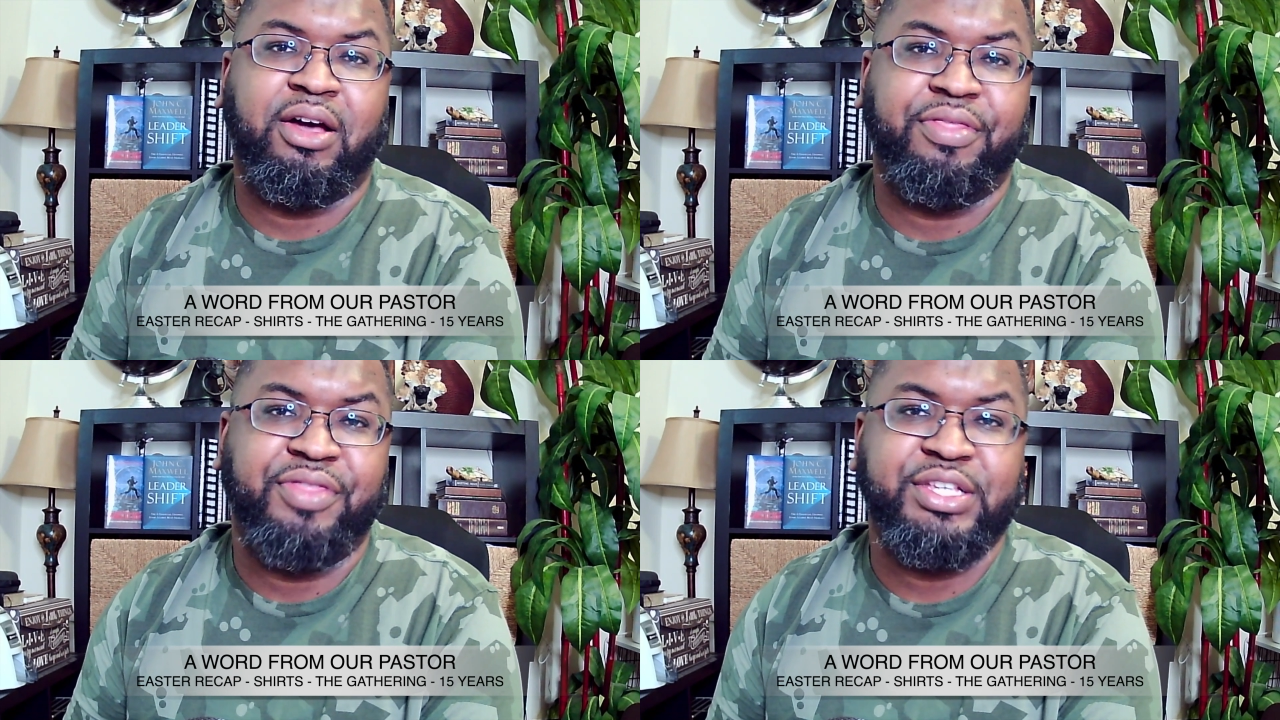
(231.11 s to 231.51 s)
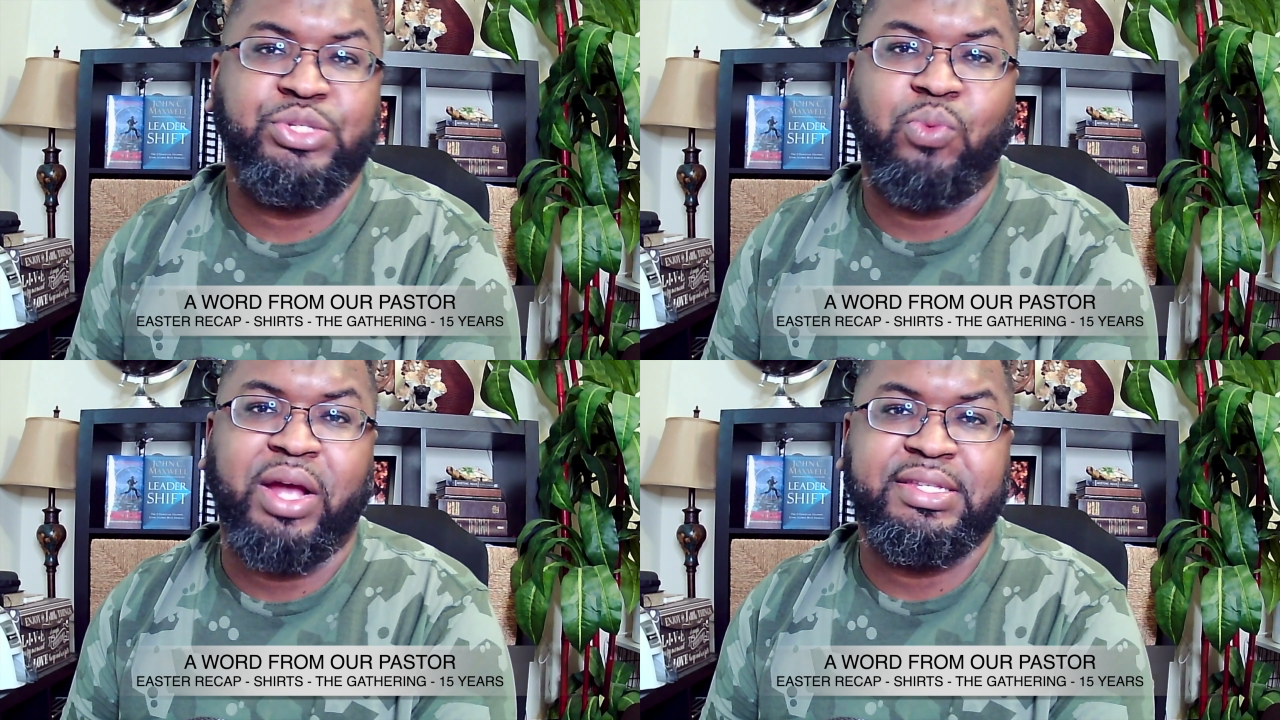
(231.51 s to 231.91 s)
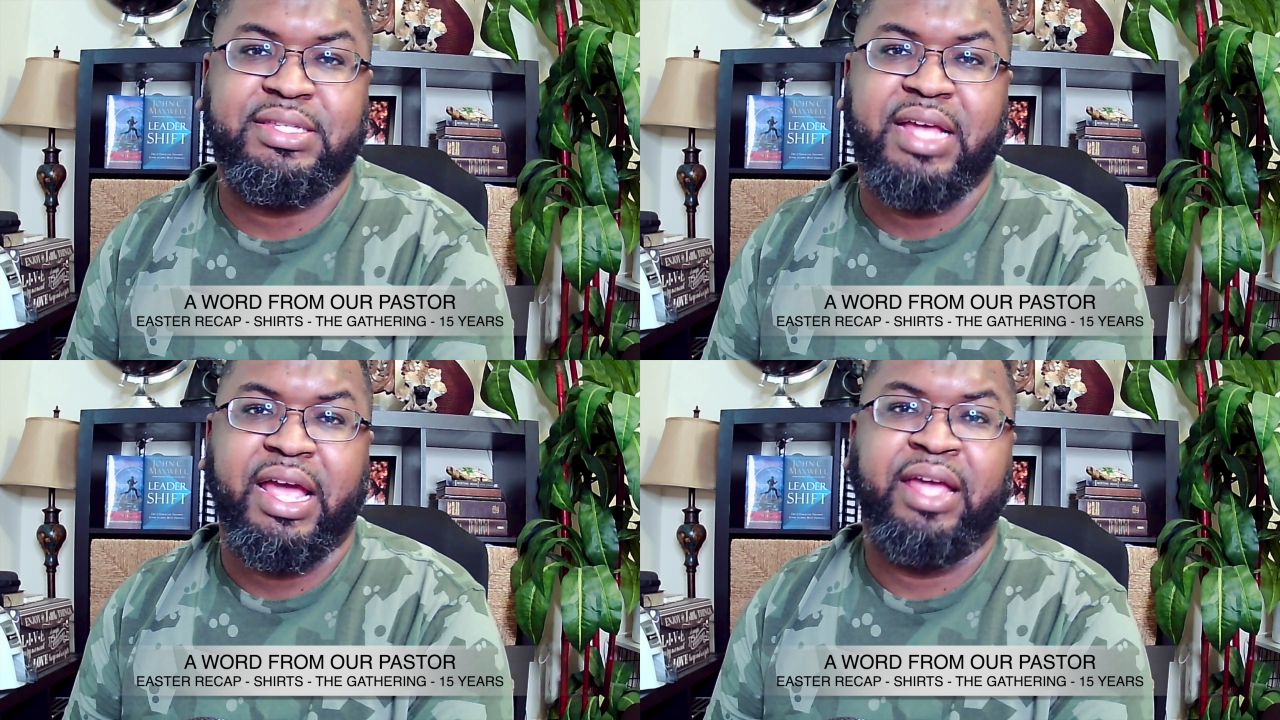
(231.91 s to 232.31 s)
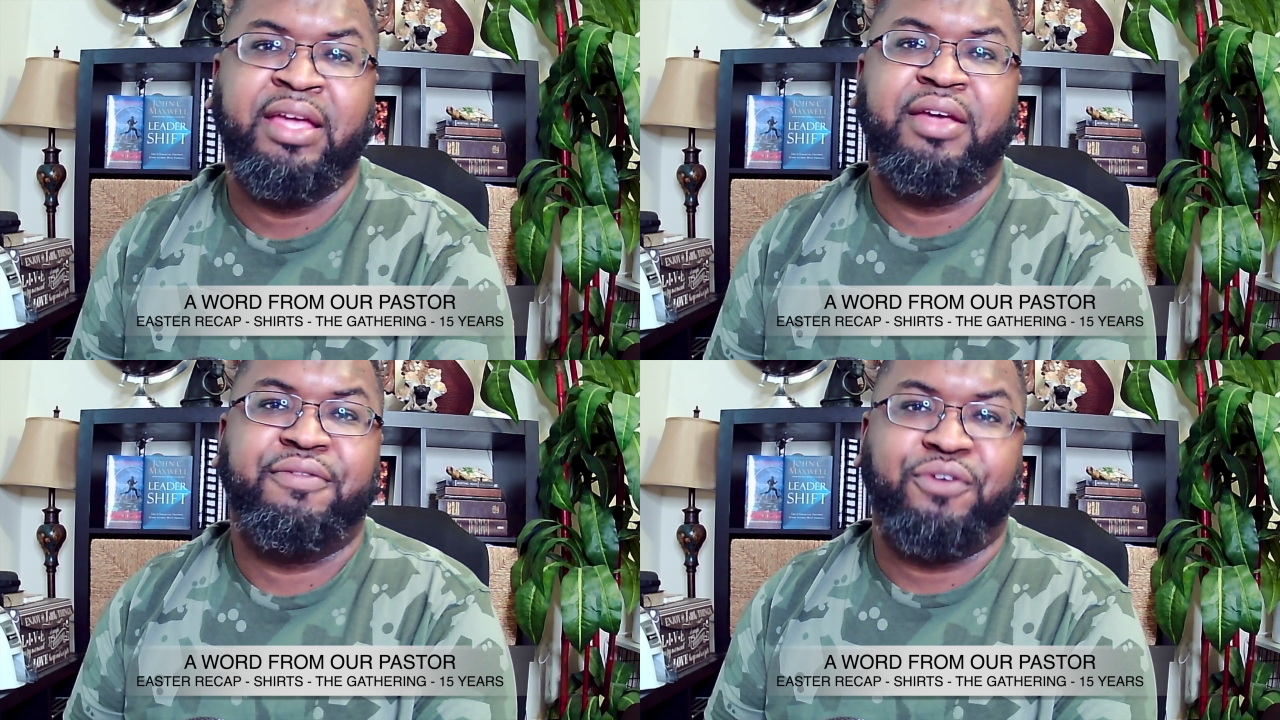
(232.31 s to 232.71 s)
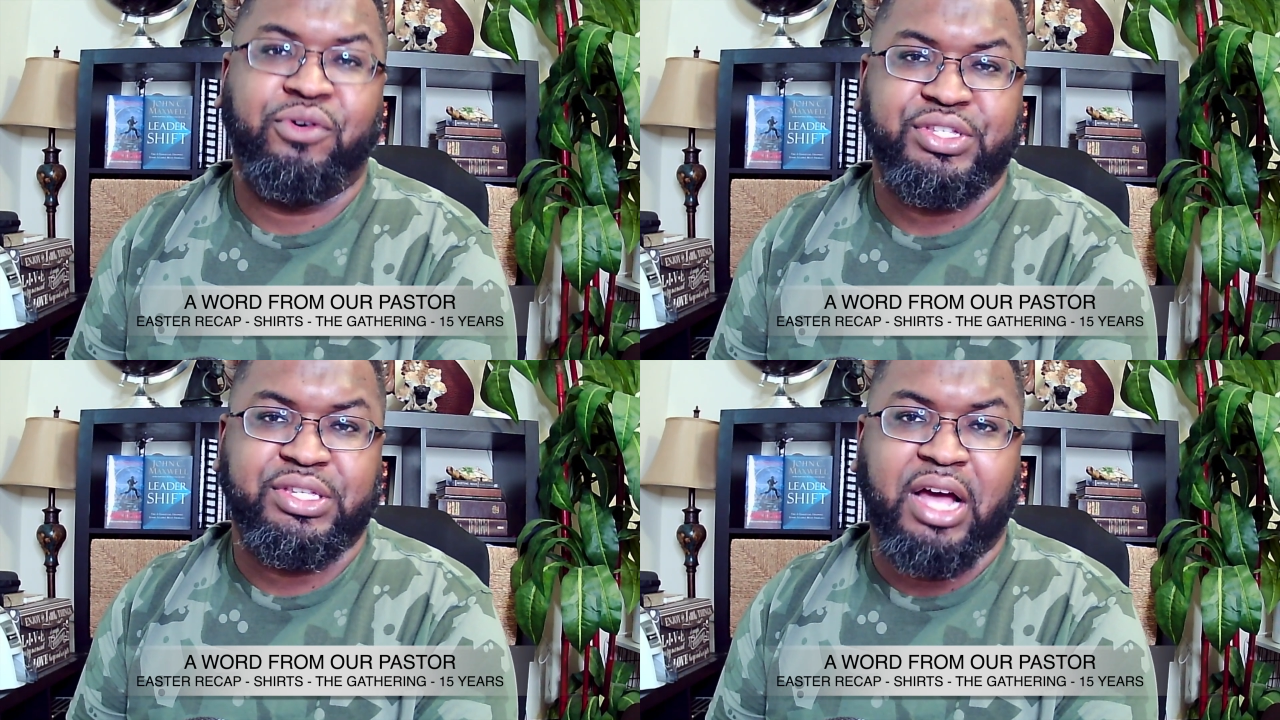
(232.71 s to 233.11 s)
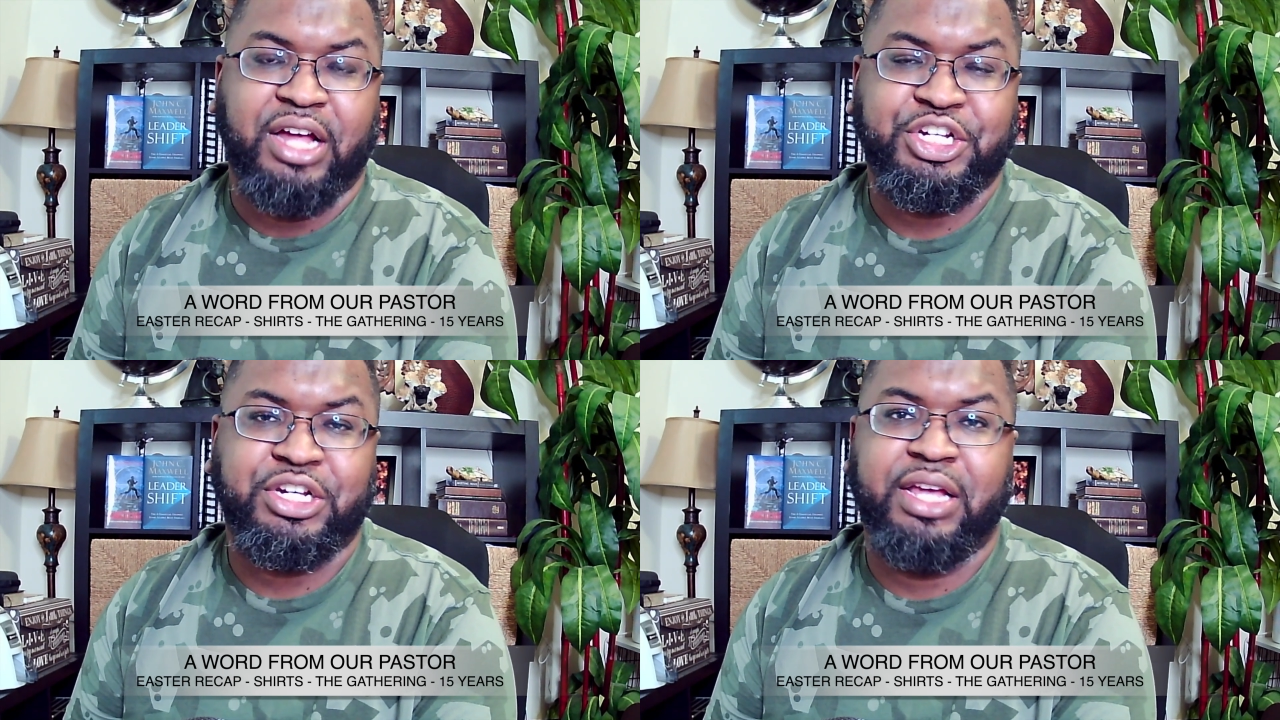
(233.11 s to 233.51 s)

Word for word: on this Wednesday for such.